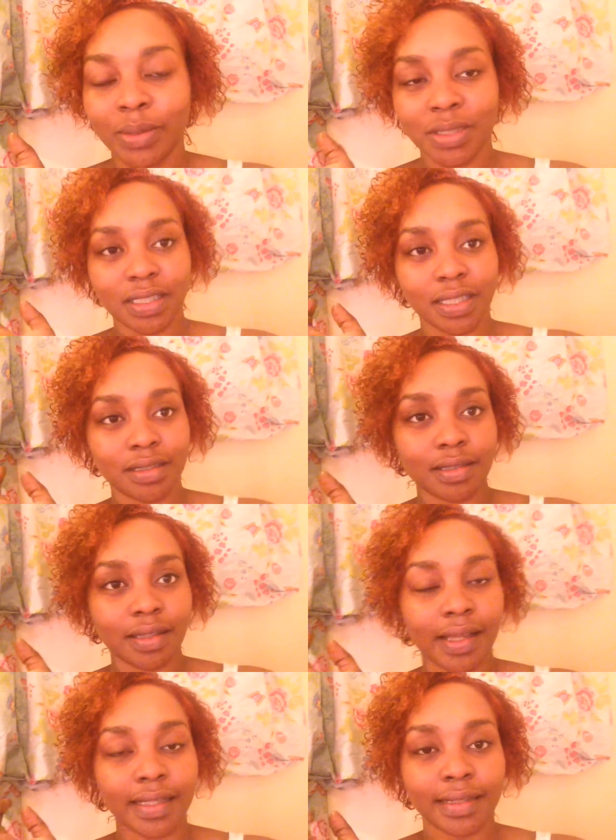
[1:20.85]
I'm just going to
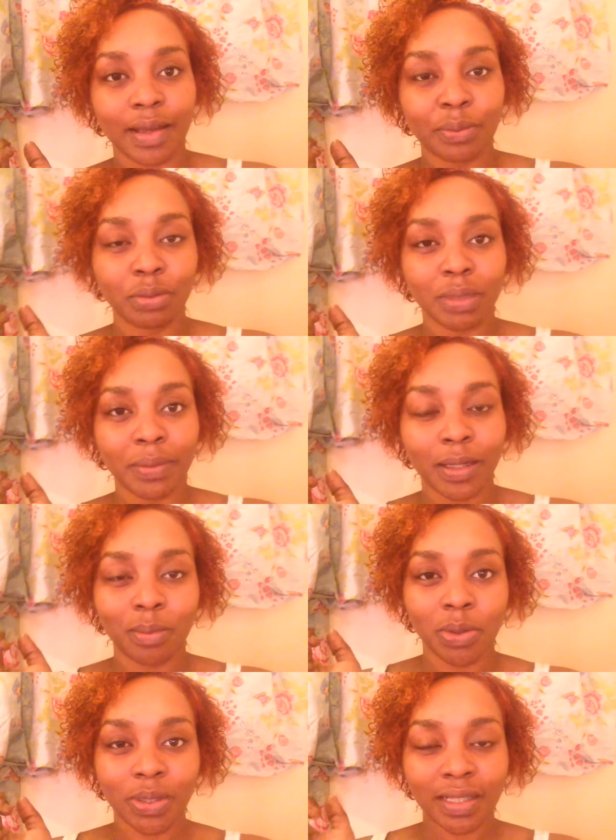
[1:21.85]
style it now and put my
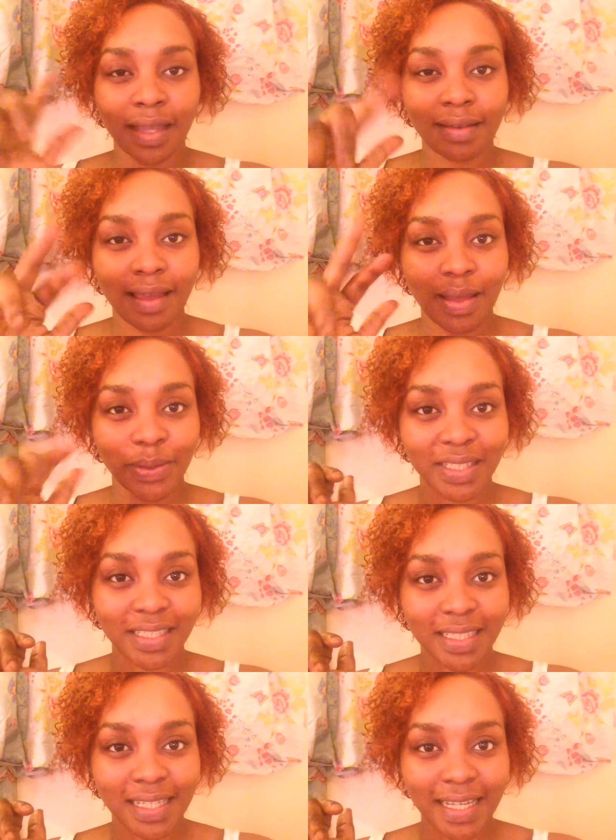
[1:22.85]
makeup on. And I'll
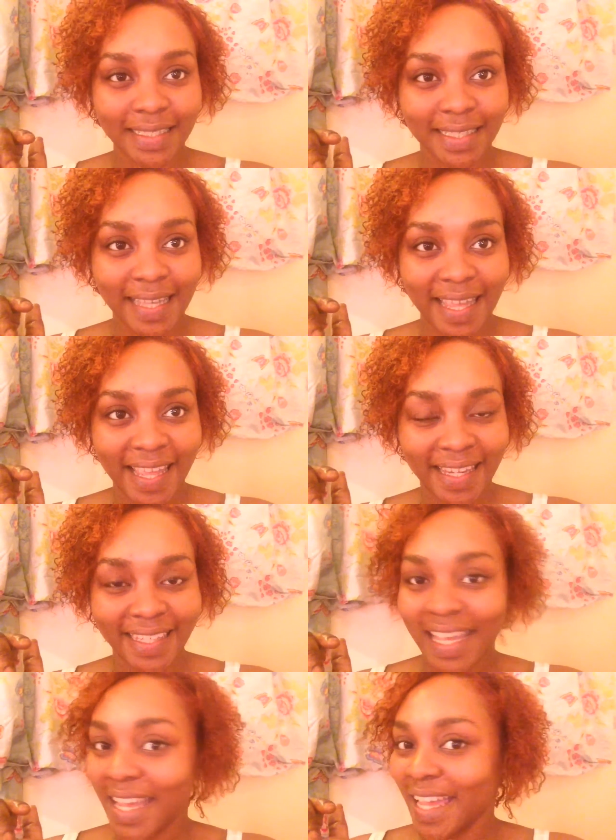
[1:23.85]
see you guys again.
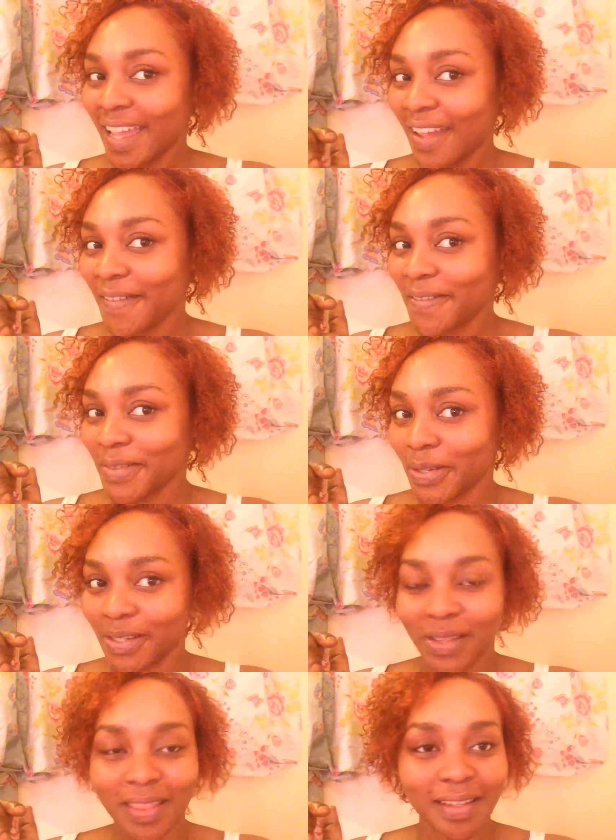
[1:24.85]
For
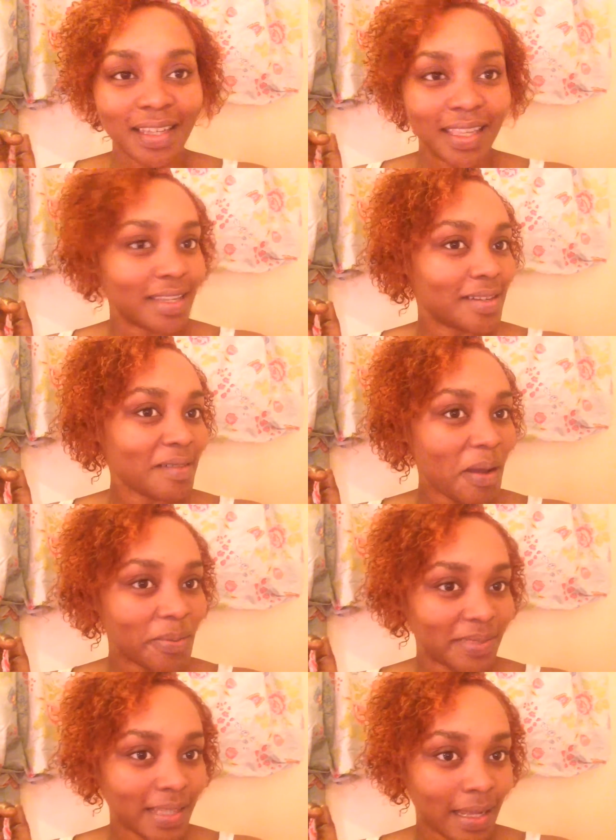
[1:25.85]
another air
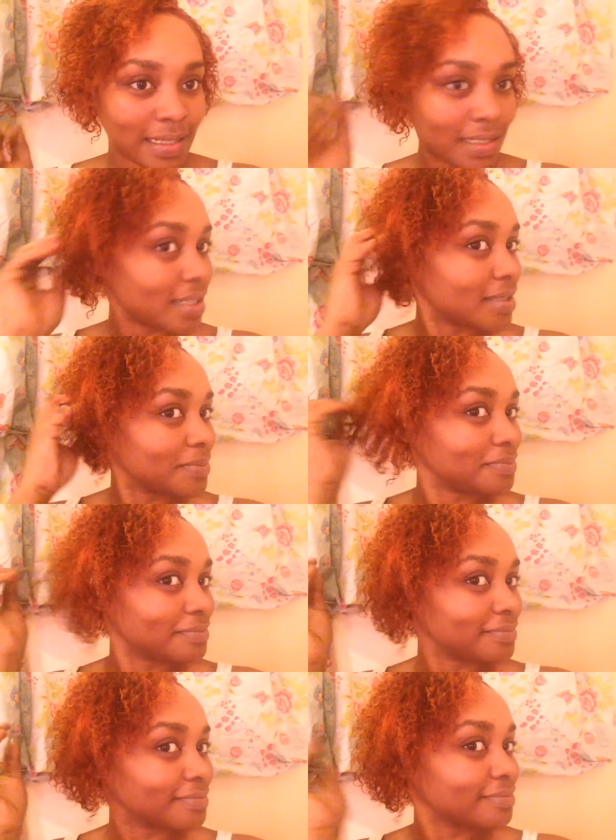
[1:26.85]
update.
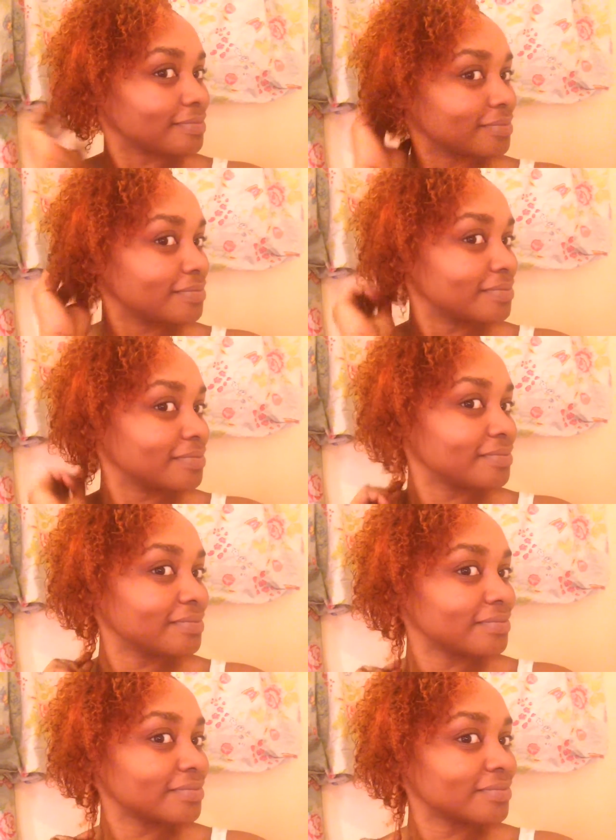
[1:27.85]

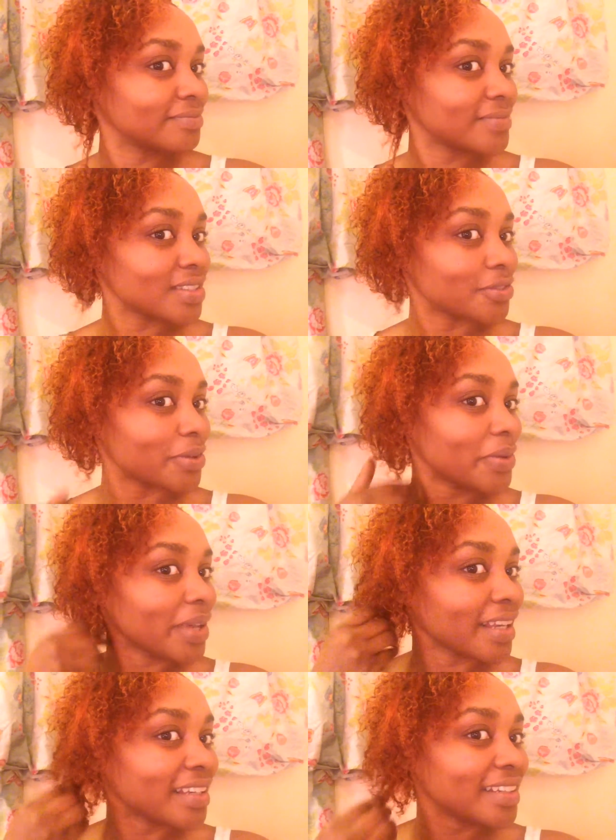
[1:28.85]
It's
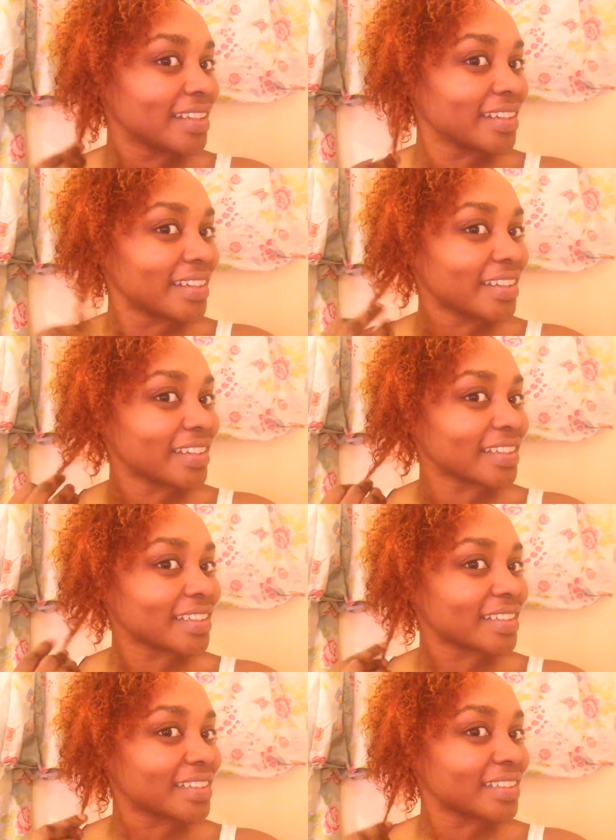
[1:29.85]
growing.
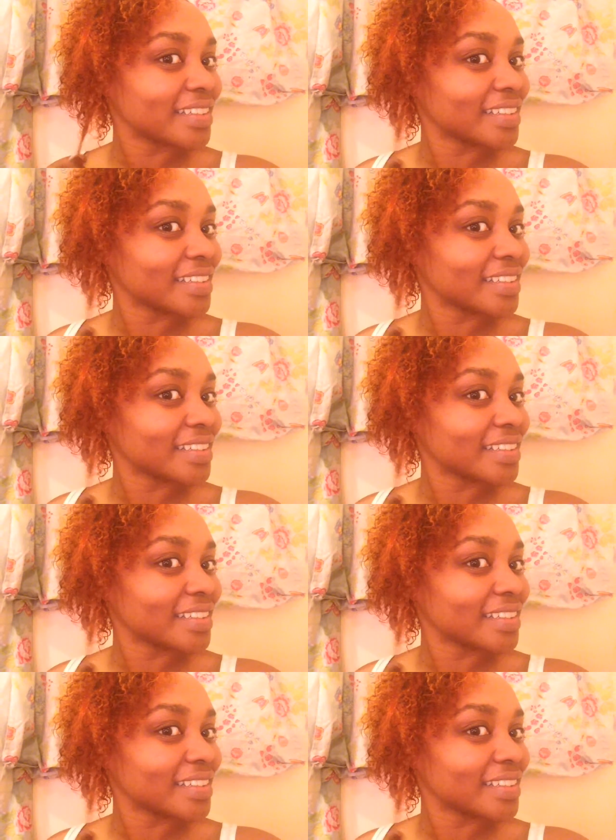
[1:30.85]
Look.